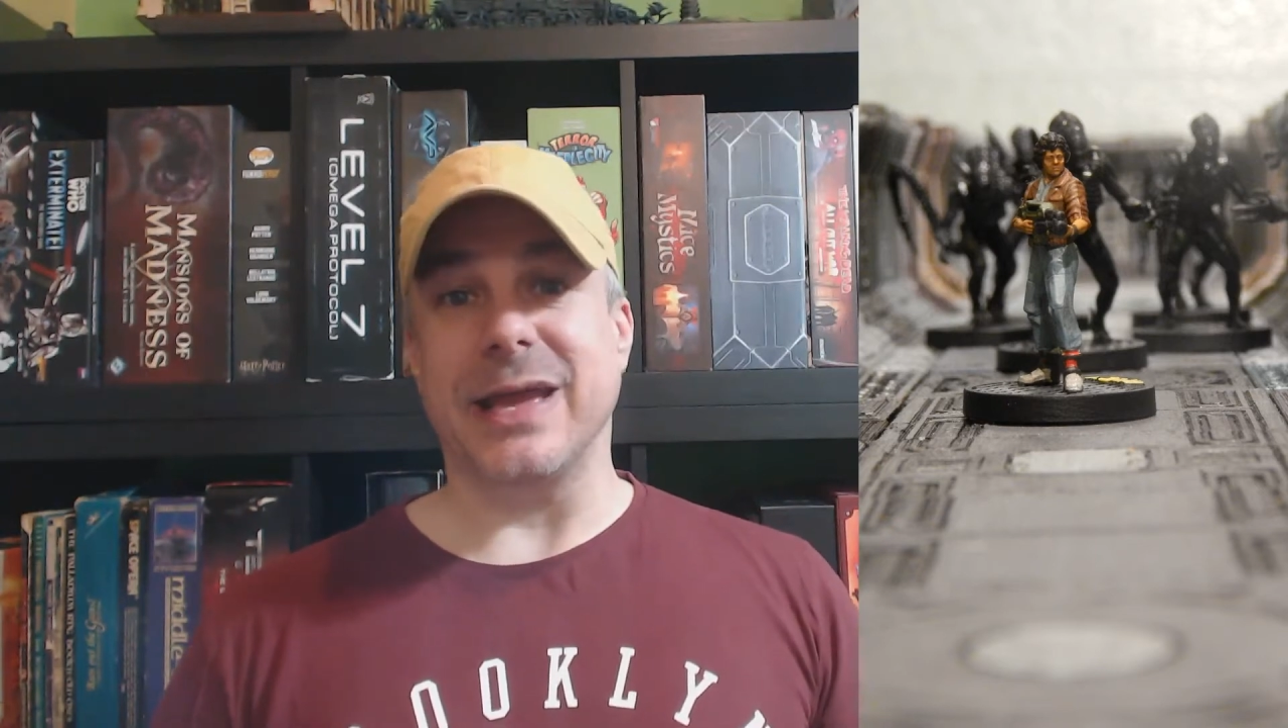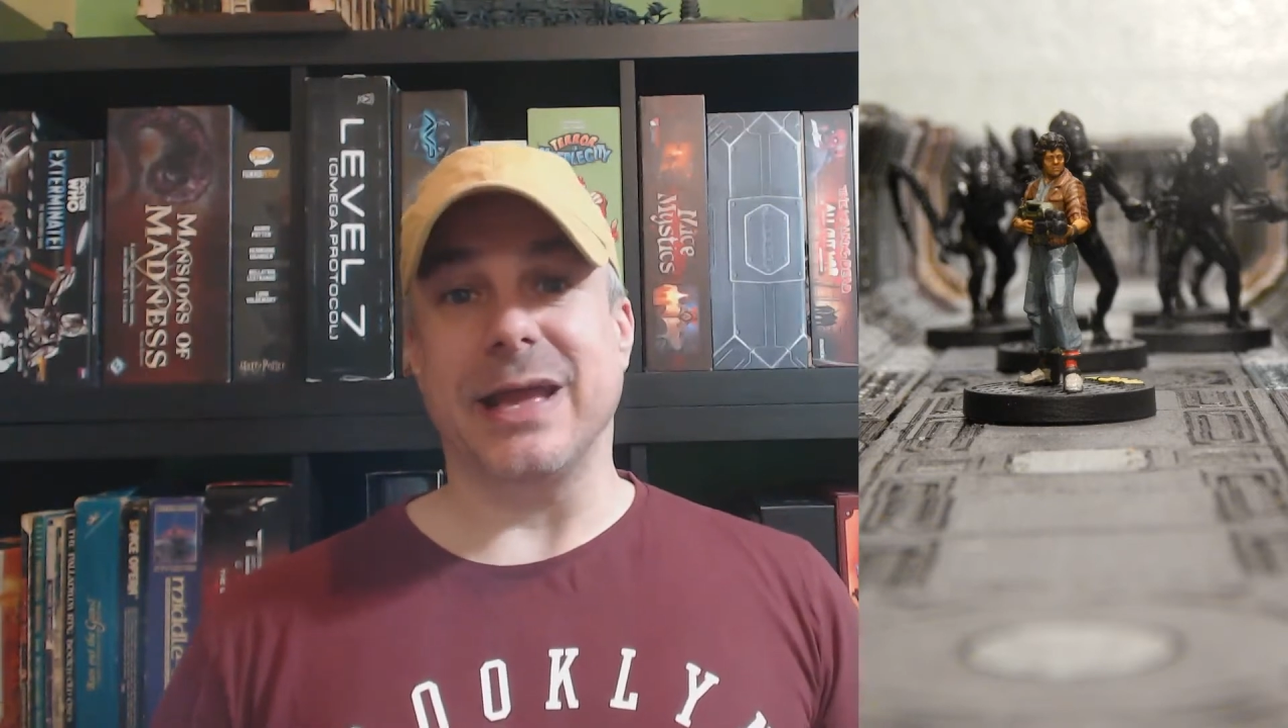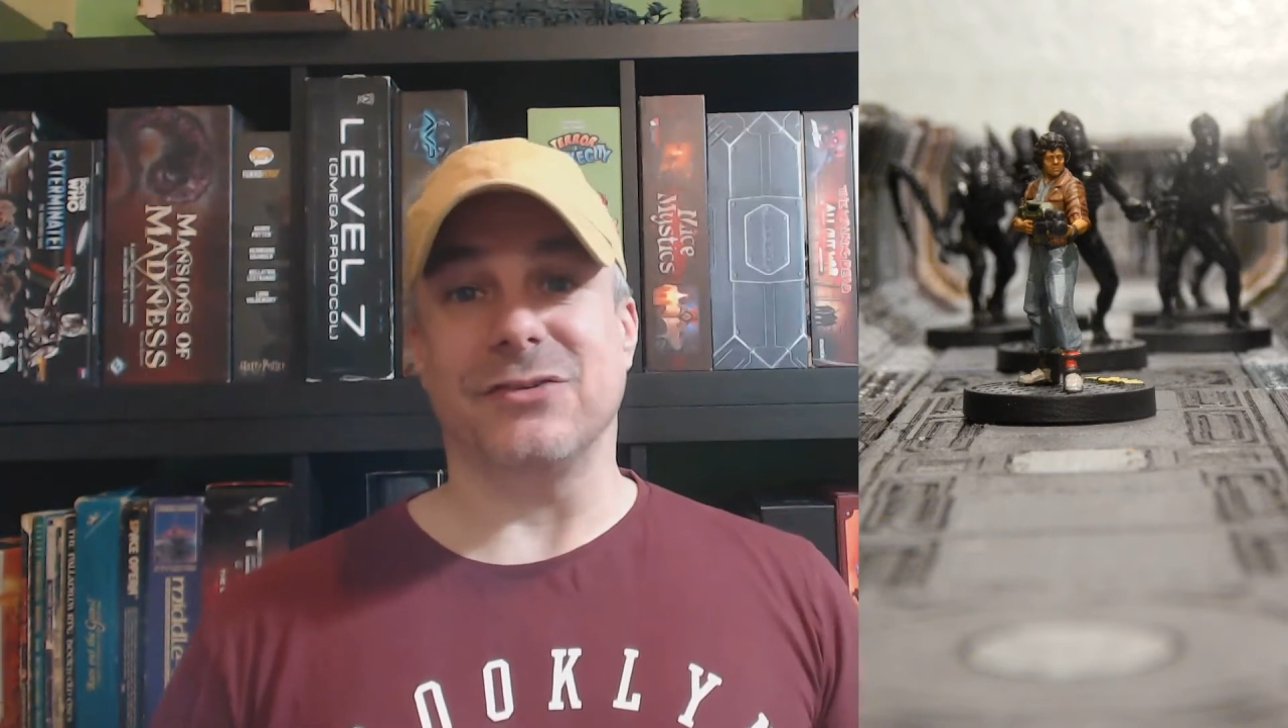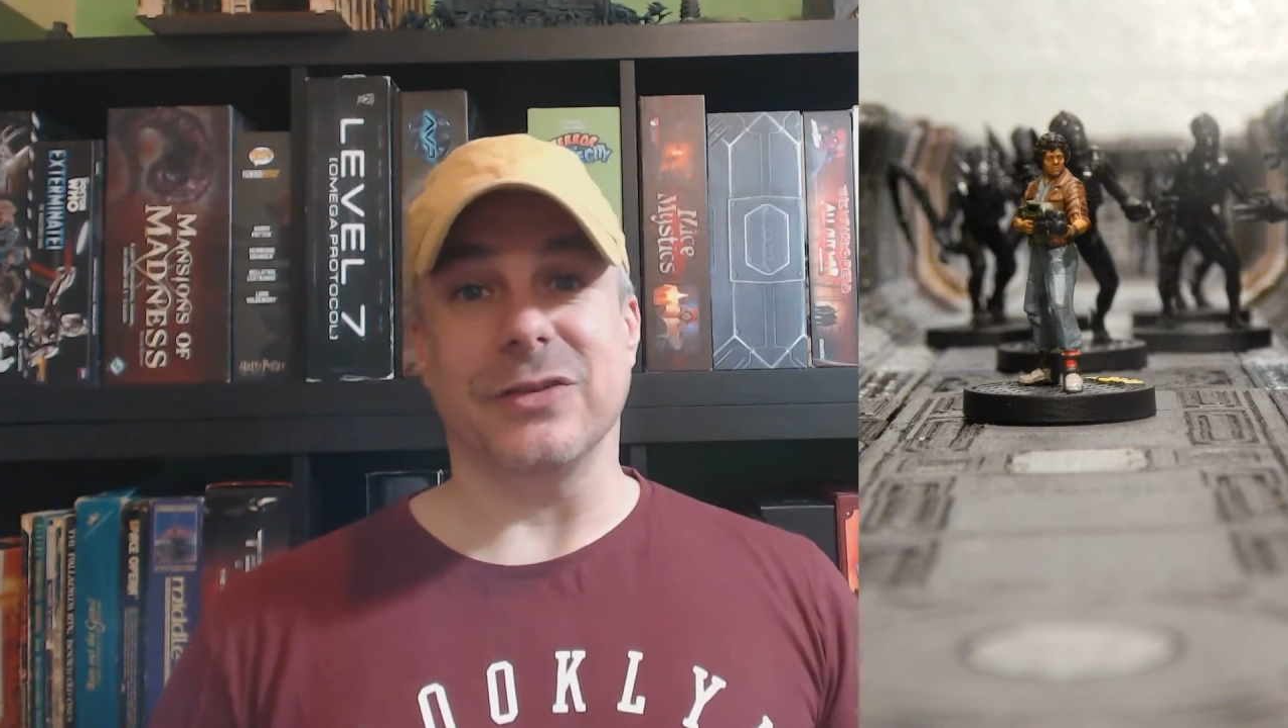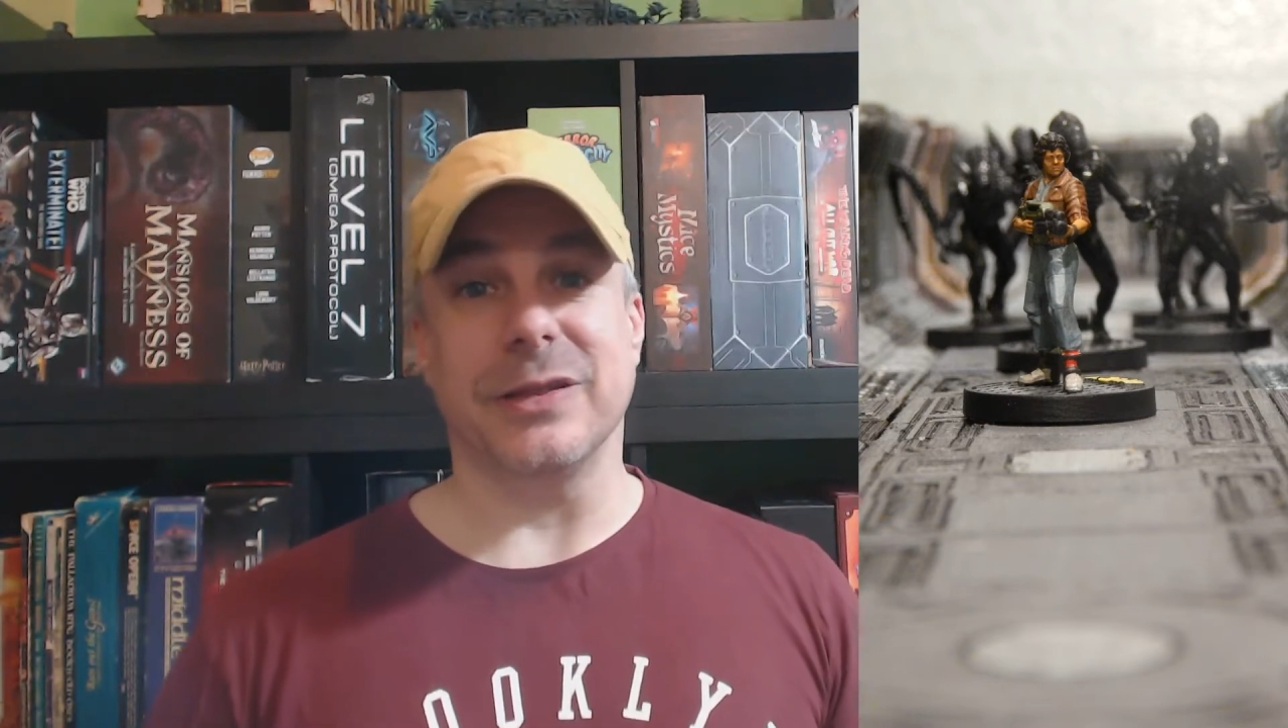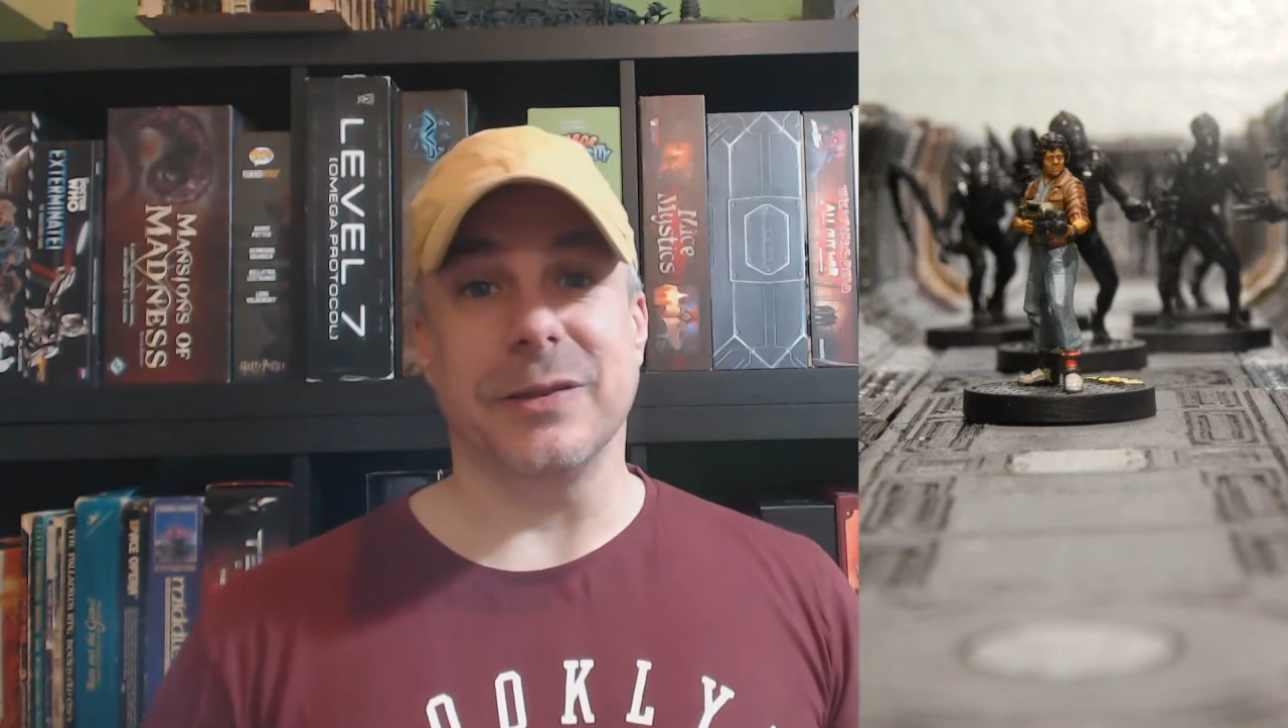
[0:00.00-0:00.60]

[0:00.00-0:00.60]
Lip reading: actually.